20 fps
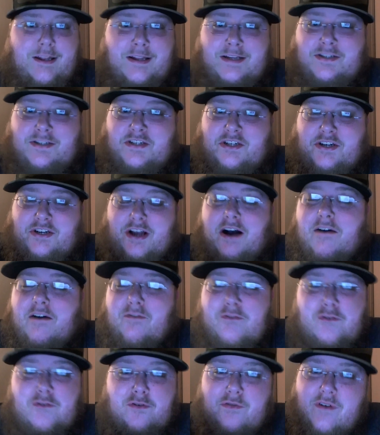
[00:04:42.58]
the
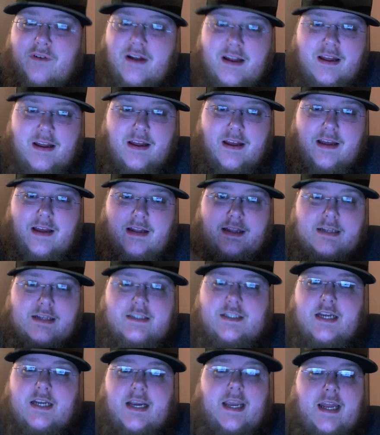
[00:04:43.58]
shovel, the
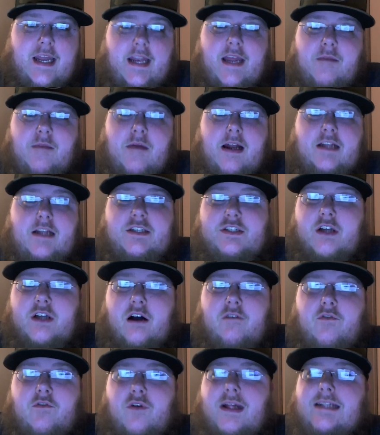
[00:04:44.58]
chick getting hit by the
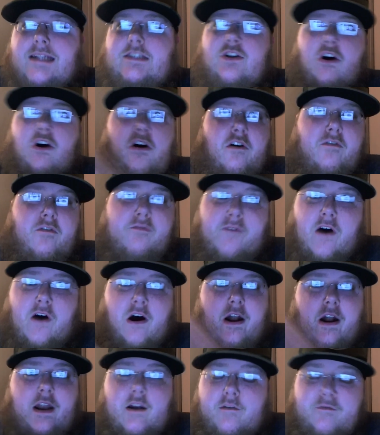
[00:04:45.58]
shovel. That's all
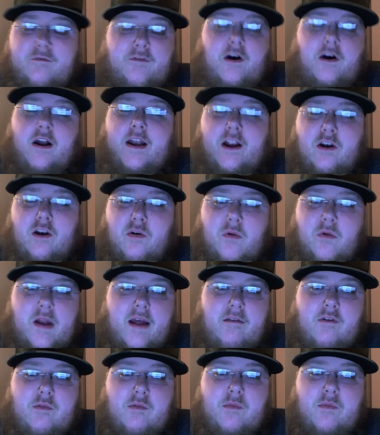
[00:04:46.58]
fun and funny or
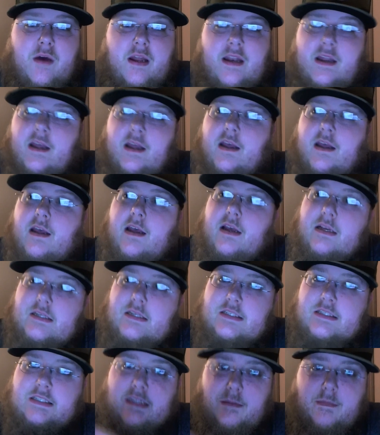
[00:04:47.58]
whatever, but
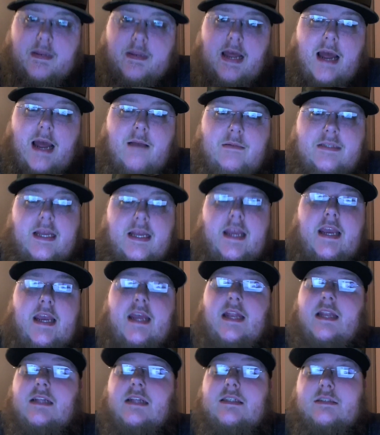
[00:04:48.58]
sometimes they
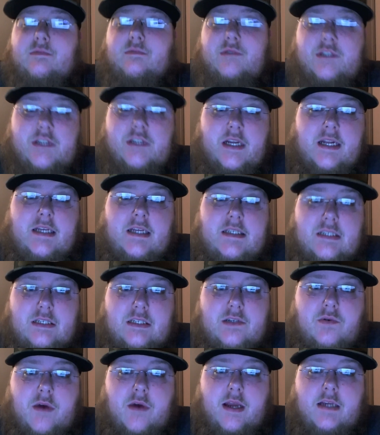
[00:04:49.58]
end in some shitty
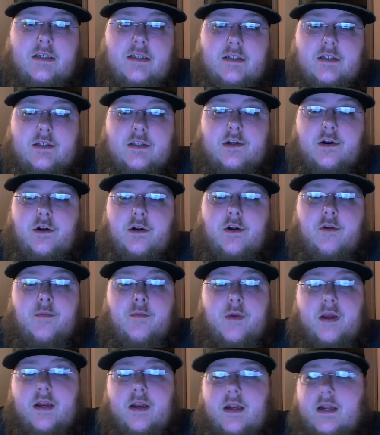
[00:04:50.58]
situations, you know what I
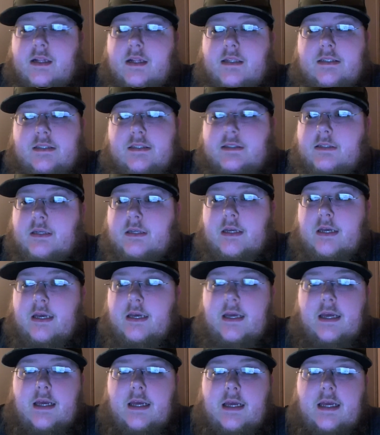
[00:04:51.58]
mean? And it's
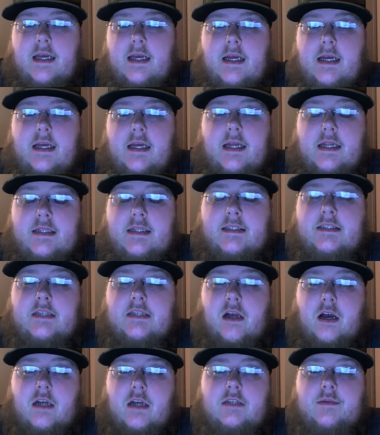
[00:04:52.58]
it, it
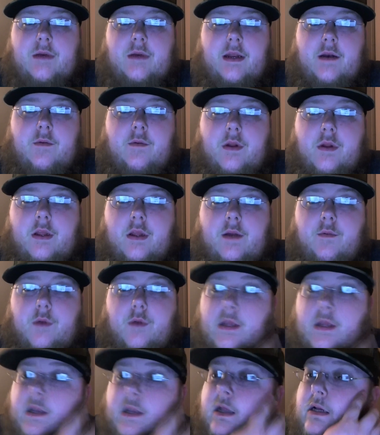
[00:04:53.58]
sucks, man. It really,
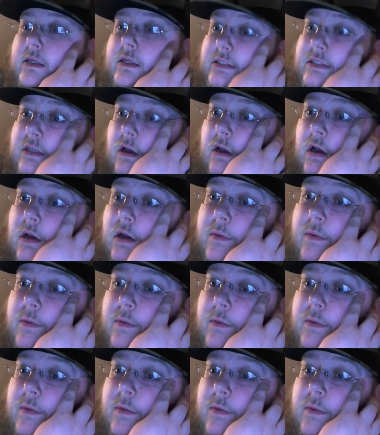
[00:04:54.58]
really does suck